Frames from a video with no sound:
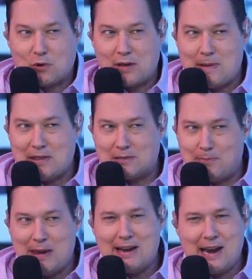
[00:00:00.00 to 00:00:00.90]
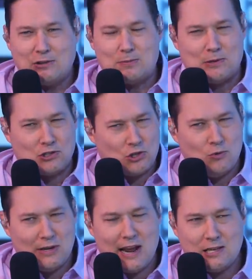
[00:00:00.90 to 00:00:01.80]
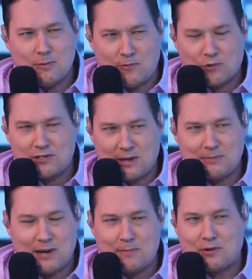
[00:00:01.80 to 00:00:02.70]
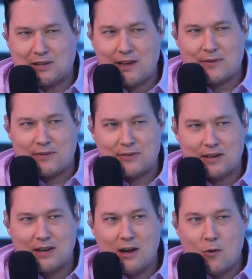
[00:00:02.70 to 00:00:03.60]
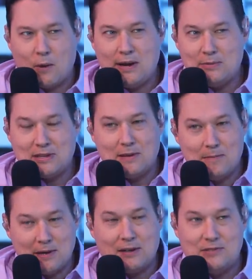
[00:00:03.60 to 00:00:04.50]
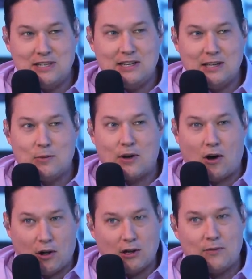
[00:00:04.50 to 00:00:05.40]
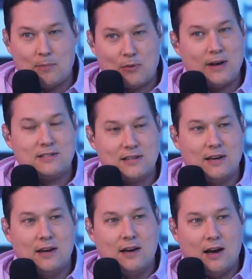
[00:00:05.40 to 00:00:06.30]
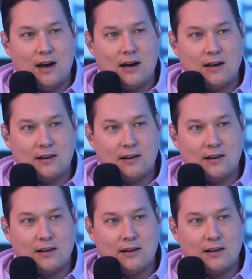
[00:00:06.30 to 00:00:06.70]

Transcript: They made this big announcement two days before September 11th when he was in the middle of dealing with all of the press uh,